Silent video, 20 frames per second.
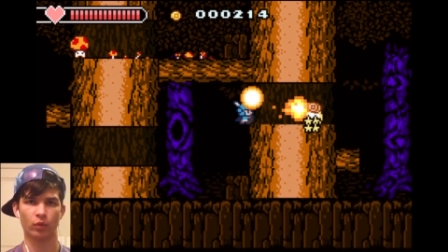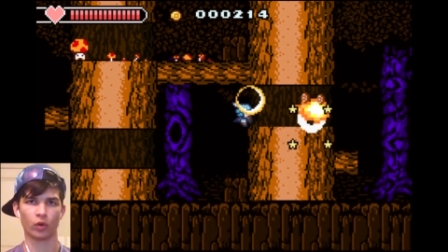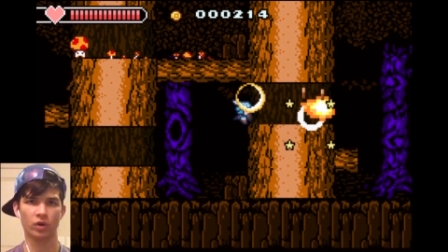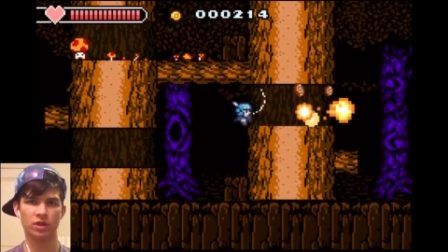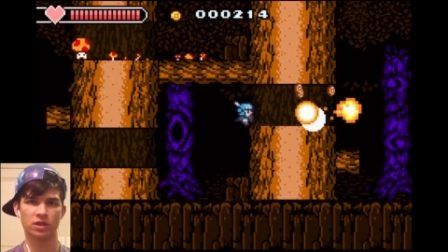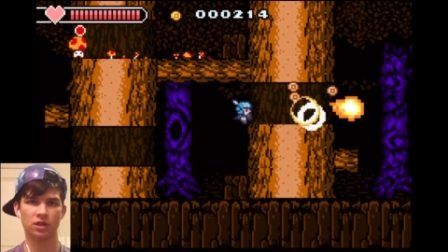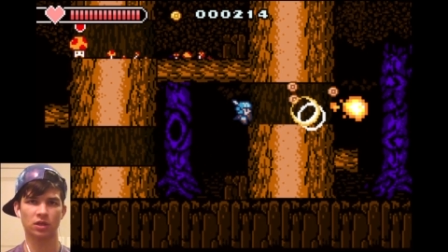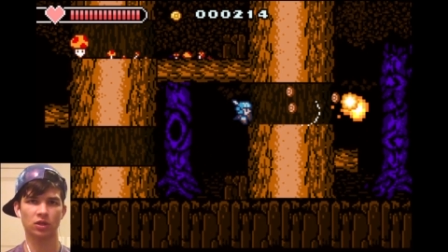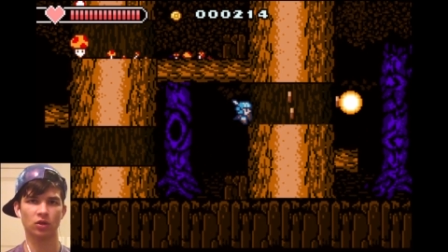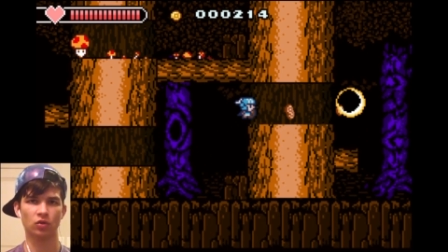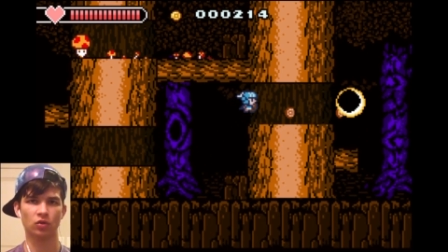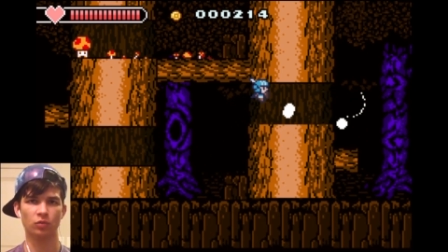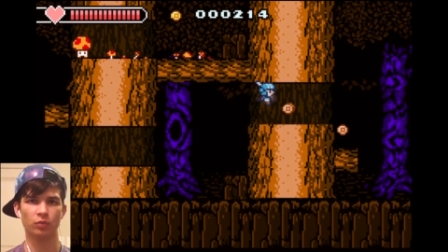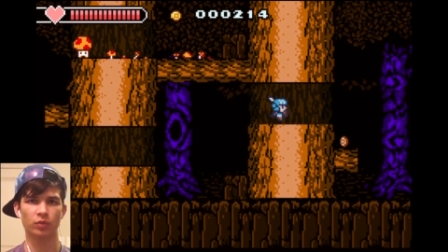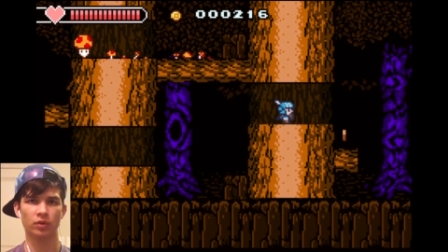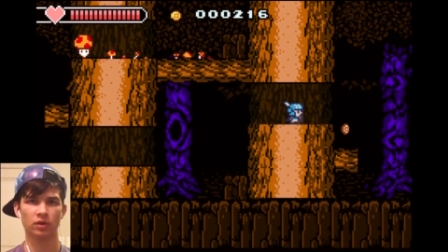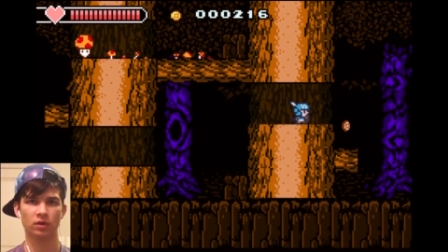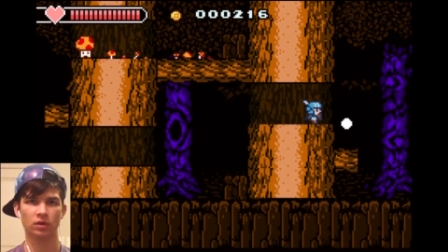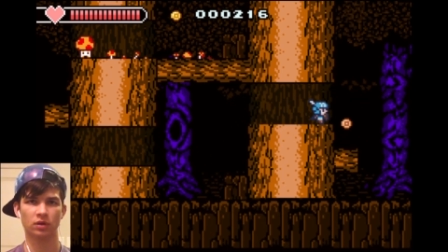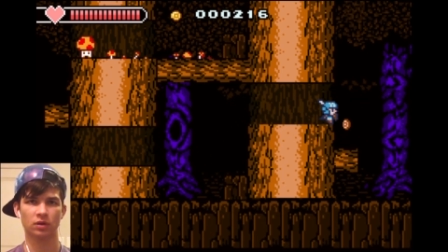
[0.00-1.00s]
poison
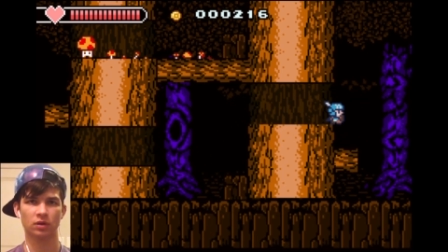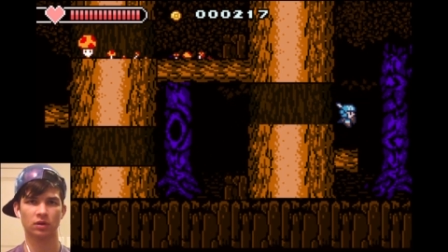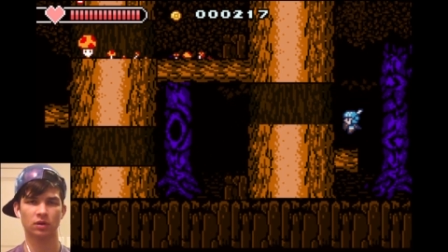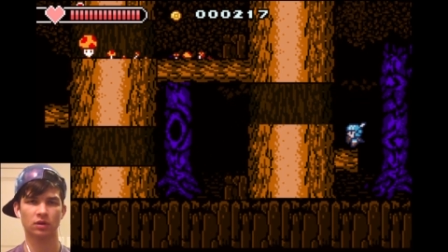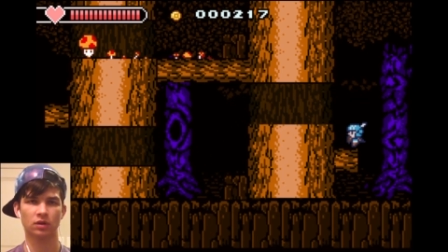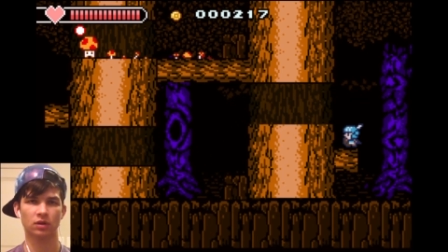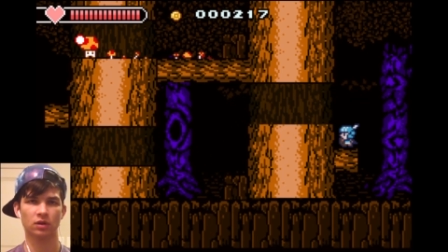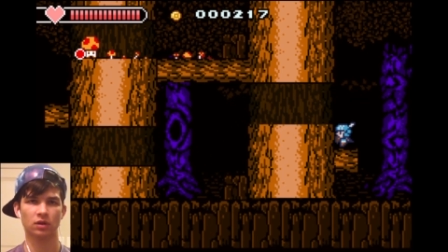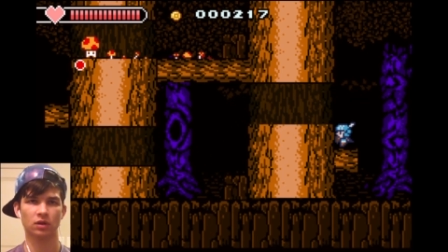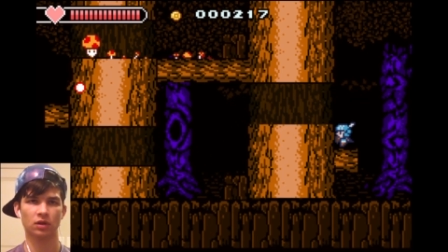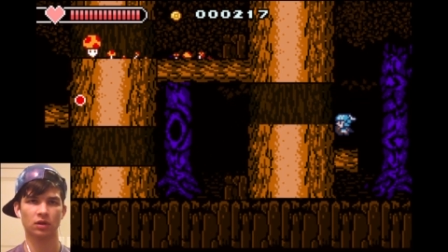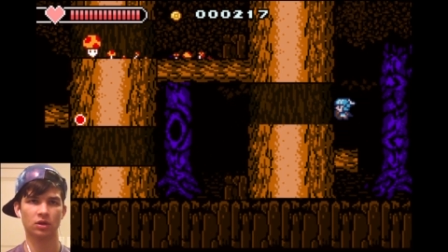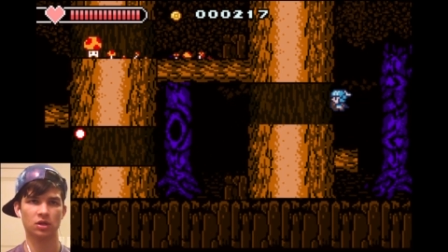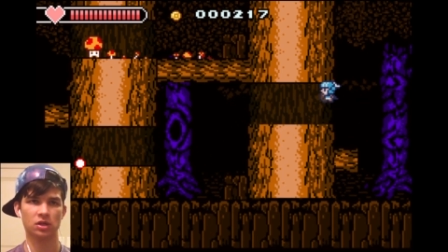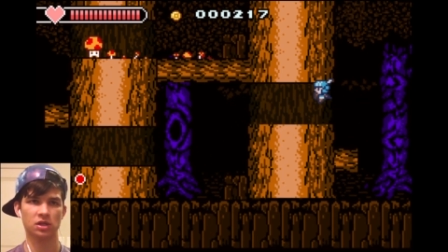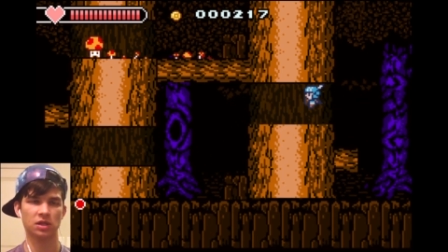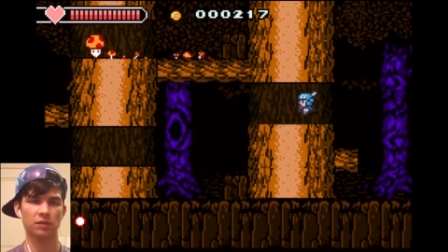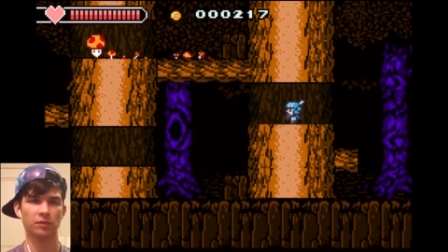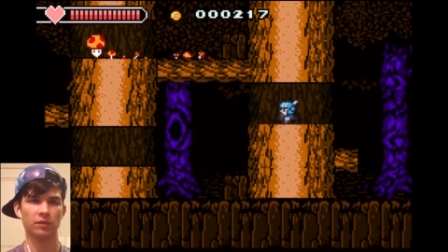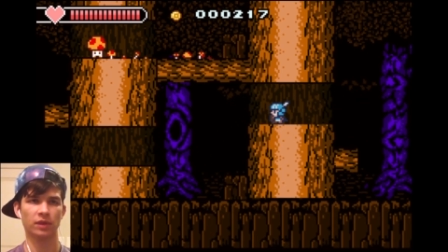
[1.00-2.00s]
goop or
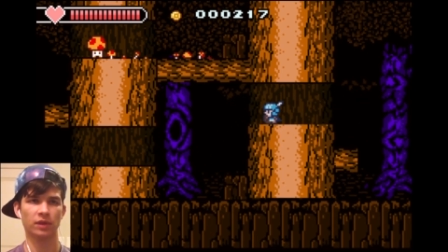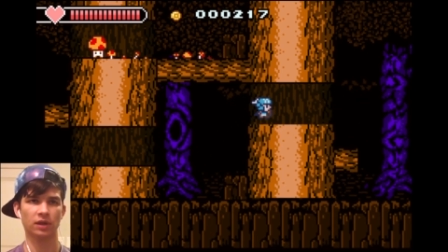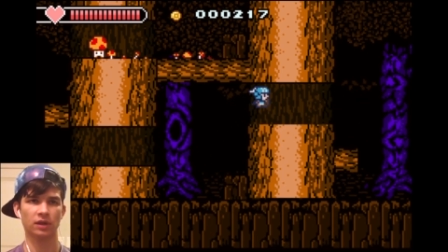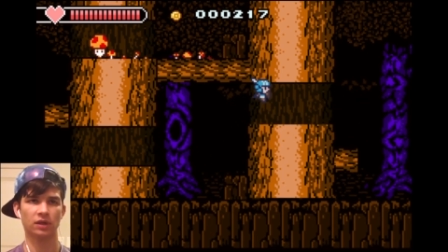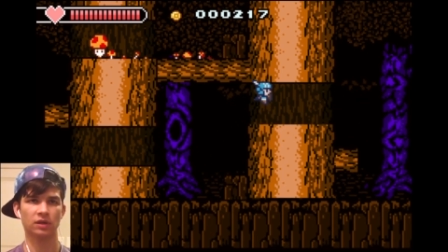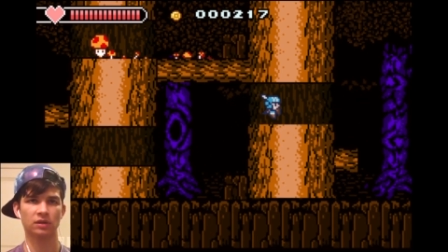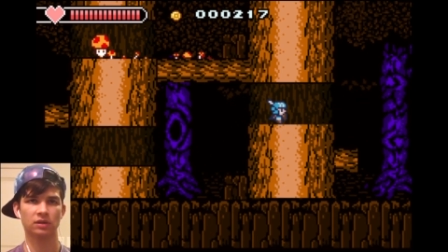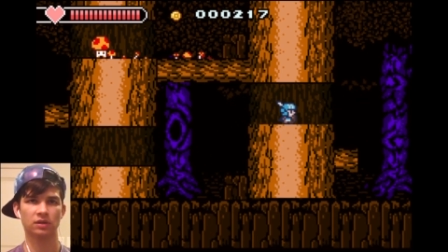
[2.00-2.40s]
something.